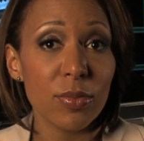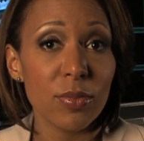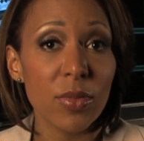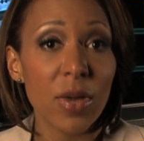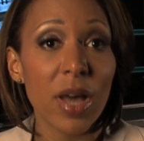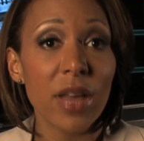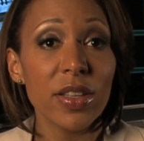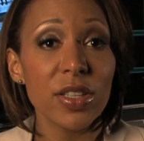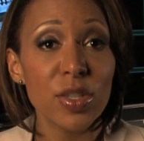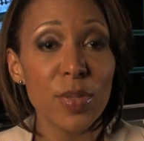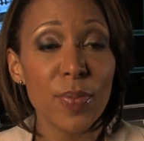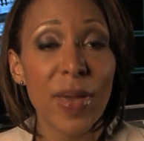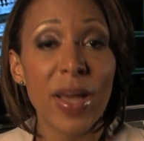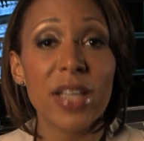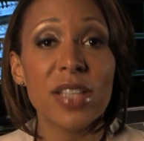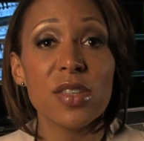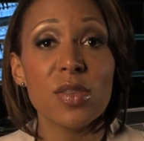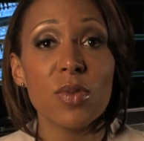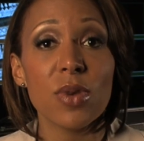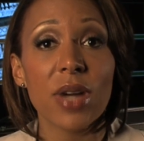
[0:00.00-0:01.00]
Well, it
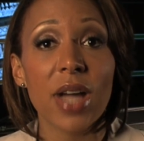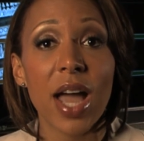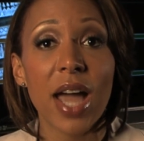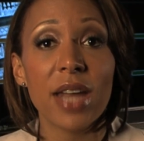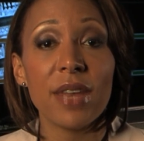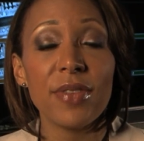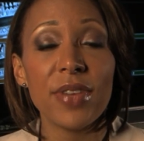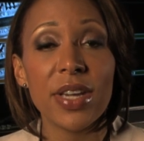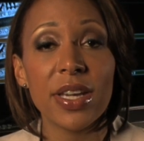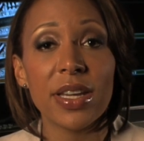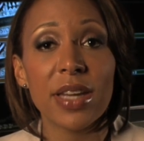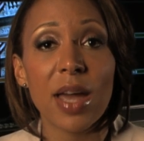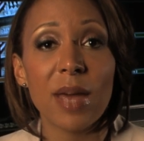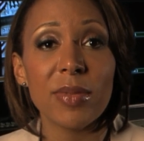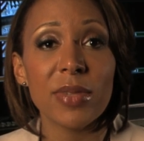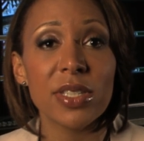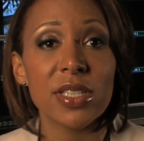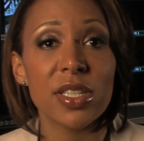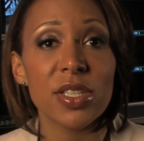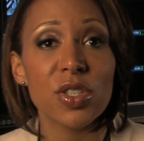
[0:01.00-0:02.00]
depends on what kind of
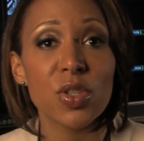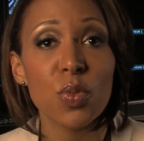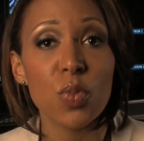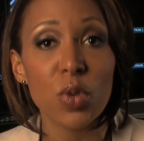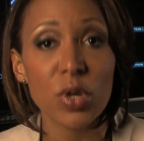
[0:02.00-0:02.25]
economic system